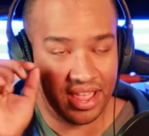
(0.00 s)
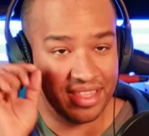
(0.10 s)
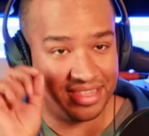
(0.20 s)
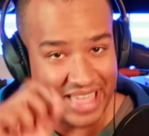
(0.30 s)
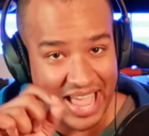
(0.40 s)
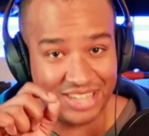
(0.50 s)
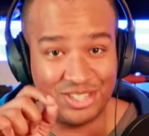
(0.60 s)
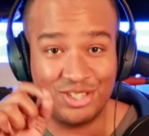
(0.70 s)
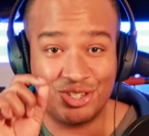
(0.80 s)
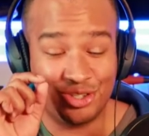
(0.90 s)

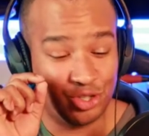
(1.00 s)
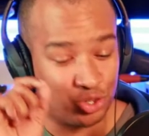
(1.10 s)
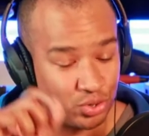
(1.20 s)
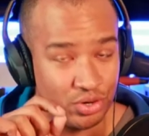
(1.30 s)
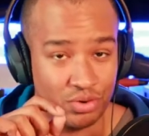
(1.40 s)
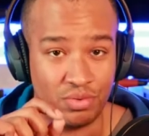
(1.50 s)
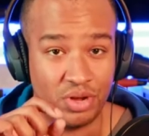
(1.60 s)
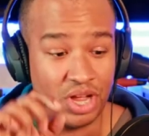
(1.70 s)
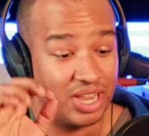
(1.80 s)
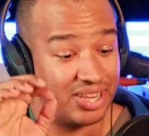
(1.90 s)
That's true.
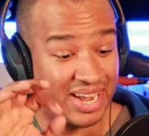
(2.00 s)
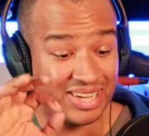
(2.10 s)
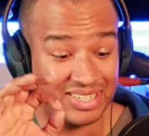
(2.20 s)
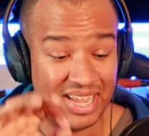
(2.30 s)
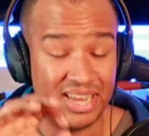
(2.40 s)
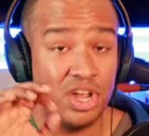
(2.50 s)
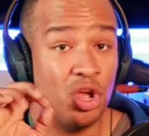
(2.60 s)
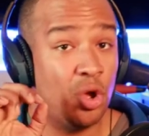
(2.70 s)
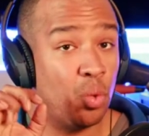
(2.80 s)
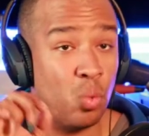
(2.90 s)
Like I said,
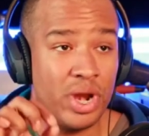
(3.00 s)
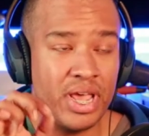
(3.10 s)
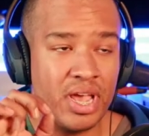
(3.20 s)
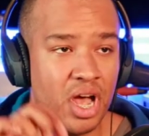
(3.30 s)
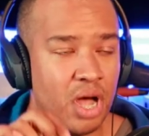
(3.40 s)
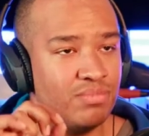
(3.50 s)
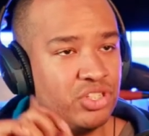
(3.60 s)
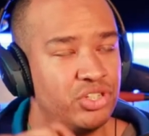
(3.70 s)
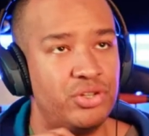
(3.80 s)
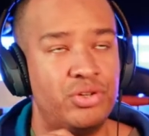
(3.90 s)
when it comes
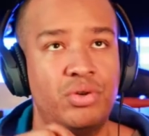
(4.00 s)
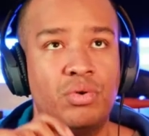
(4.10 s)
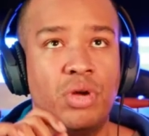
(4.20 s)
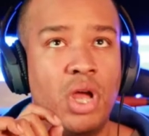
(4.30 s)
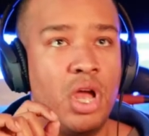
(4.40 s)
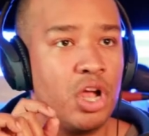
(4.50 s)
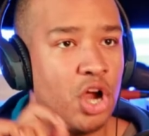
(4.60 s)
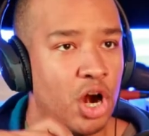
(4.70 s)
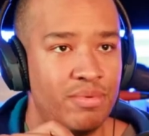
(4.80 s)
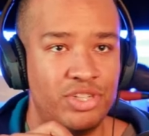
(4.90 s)
to
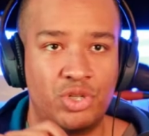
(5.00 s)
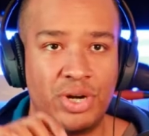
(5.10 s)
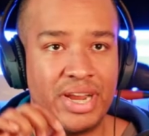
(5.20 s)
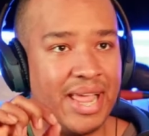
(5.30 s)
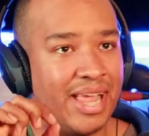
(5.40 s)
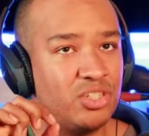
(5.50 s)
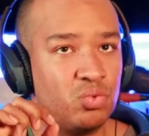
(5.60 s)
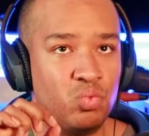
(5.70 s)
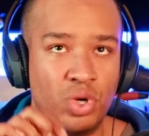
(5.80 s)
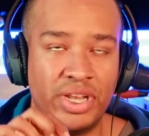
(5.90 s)
carpentry, it's
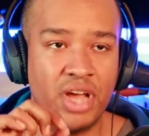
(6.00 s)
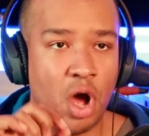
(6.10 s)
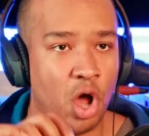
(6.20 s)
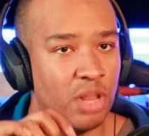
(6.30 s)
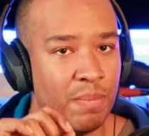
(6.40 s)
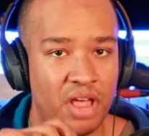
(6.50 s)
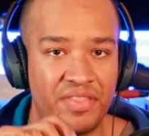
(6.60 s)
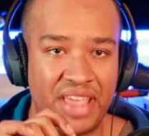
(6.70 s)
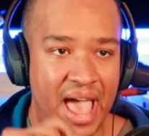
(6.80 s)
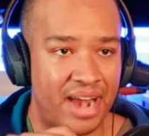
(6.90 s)
really all about
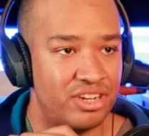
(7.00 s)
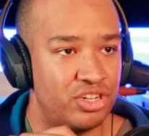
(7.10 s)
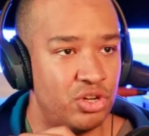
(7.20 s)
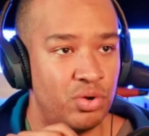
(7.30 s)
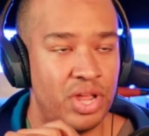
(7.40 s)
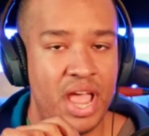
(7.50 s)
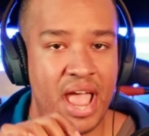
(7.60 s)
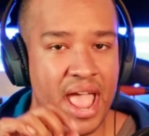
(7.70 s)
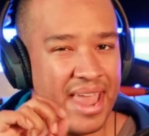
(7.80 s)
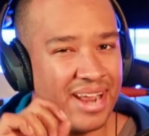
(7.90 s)
the attitude.
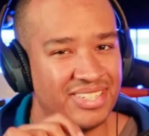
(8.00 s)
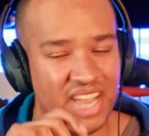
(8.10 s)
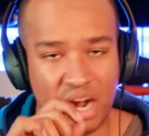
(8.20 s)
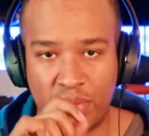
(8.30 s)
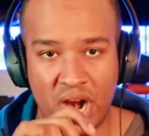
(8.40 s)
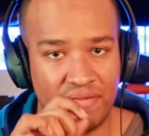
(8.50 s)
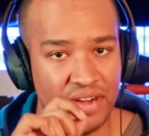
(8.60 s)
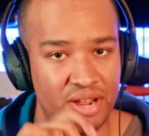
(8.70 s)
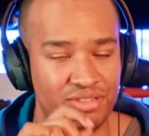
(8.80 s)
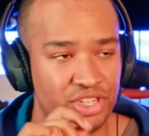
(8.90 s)
And I said in a prior
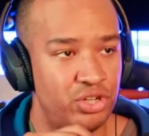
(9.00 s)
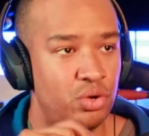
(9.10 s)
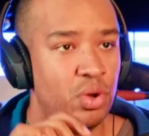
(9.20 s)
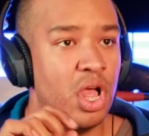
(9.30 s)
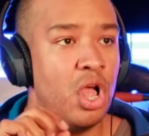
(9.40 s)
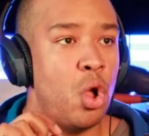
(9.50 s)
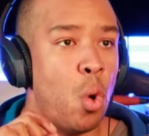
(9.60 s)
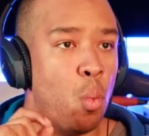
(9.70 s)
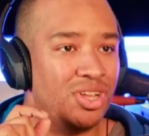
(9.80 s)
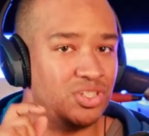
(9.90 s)
video too,
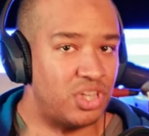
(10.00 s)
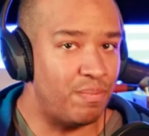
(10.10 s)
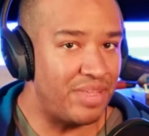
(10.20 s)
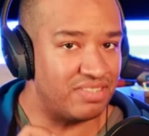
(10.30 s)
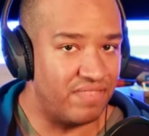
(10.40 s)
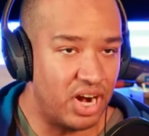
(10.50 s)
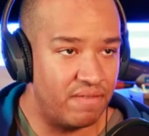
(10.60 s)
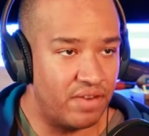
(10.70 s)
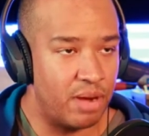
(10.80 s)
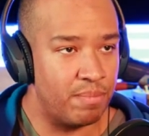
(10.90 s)
what's something that's very,
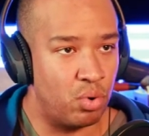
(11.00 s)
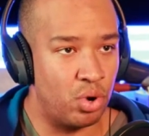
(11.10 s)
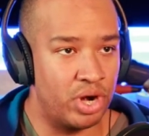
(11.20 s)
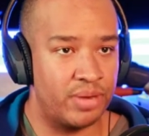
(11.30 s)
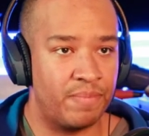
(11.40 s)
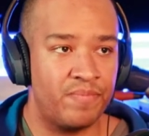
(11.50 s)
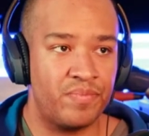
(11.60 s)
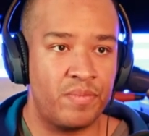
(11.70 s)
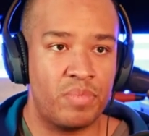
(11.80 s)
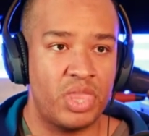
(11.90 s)
very important
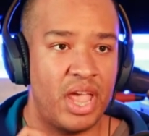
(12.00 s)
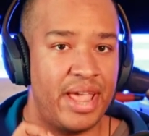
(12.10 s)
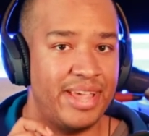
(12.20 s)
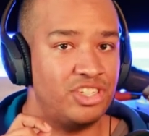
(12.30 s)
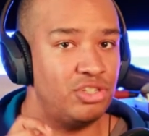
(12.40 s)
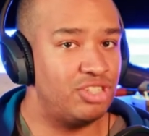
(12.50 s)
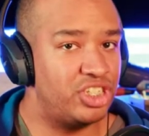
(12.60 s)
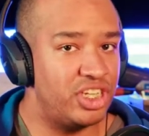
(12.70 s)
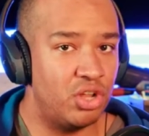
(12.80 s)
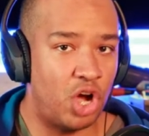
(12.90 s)
is you
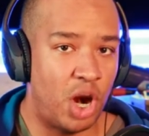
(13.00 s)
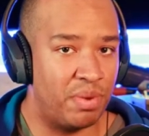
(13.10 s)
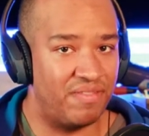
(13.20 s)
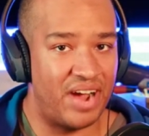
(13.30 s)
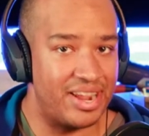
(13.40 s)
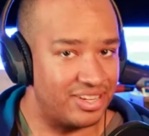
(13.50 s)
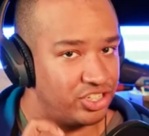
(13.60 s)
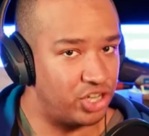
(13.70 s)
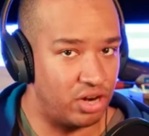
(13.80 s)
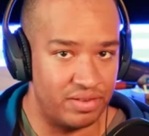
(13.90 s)
still are providing a
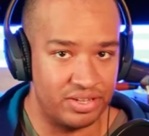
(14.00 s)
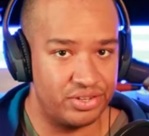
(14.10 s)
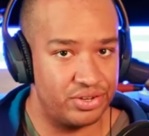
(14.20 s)
service